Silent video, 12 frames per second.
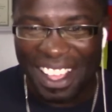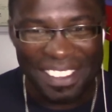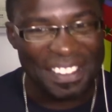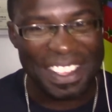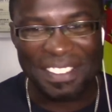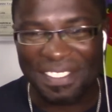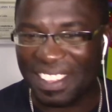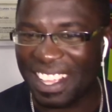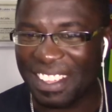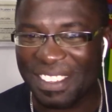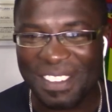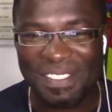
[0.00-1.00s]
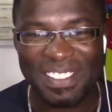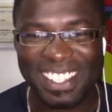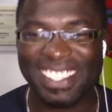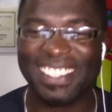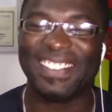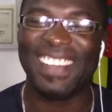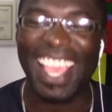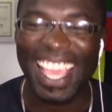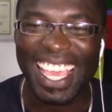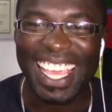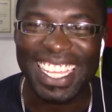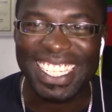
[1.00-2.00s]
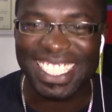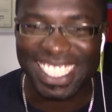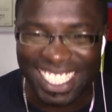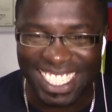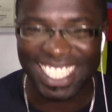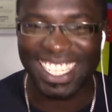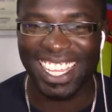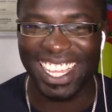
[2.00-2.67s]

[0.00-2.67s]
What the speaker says: That big group is crazy.